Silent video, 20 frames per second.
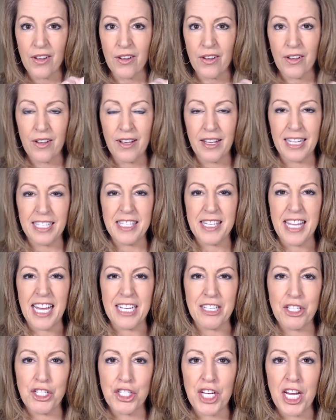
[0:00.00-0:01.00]
It's that
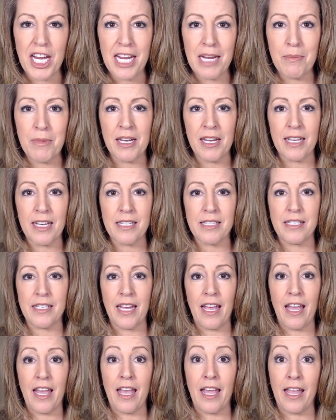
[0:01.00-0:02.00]
shame the next
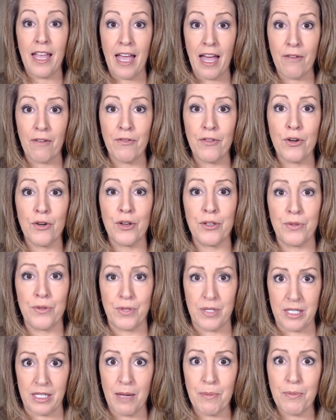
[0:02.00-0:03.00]
day after you
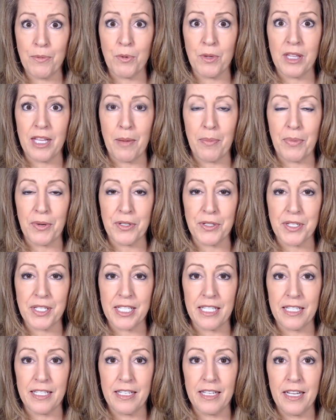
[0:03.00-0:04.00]
slept with that
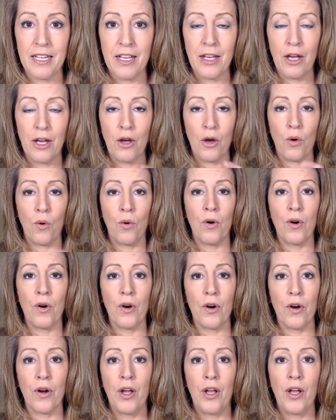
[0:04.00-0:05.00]
person.
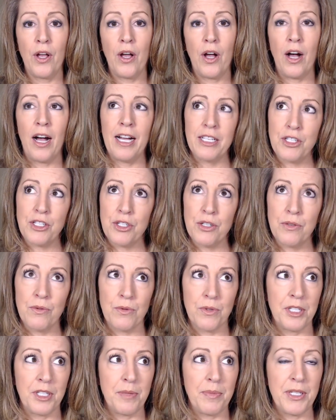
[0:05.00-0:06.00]
Or, I shouldn't
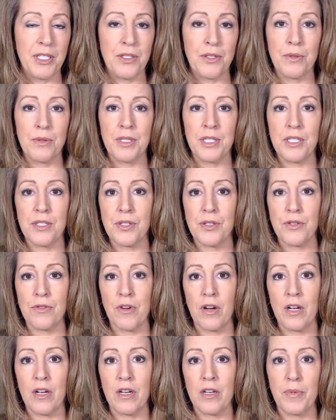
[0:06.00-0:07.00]
really be doing this
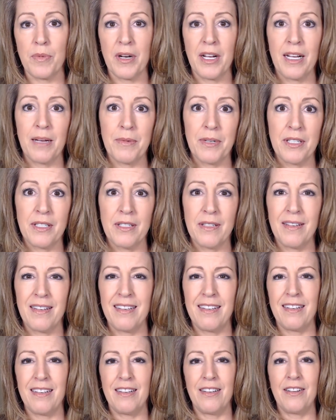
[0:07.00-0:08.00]
drug, but I'm going to,
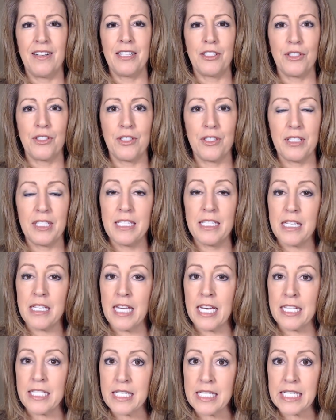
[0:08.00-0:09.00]
no, I shouldn't. It's
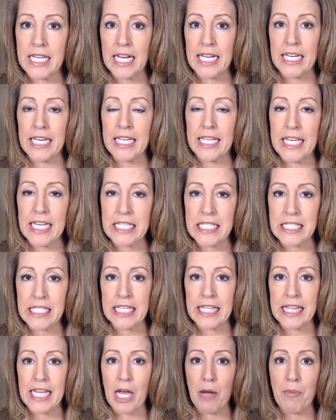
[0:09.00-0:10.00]
that second
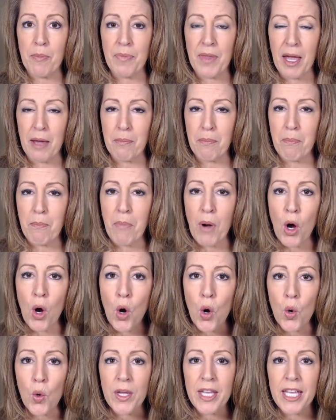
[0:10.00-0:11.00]
guessing, that
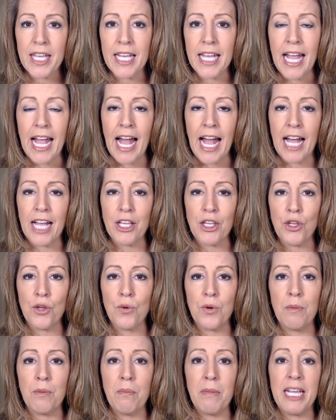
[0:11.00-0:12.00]
poking at you
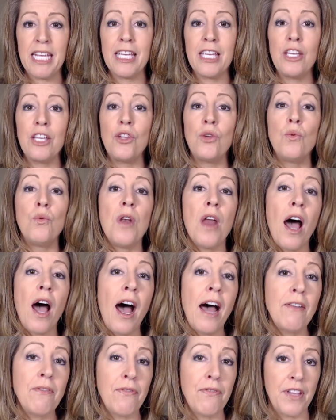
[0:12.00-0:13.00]
and making you
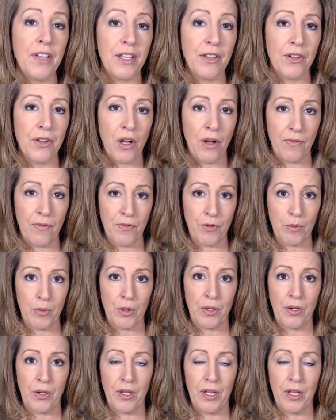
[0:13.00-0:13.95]
not feel comfortable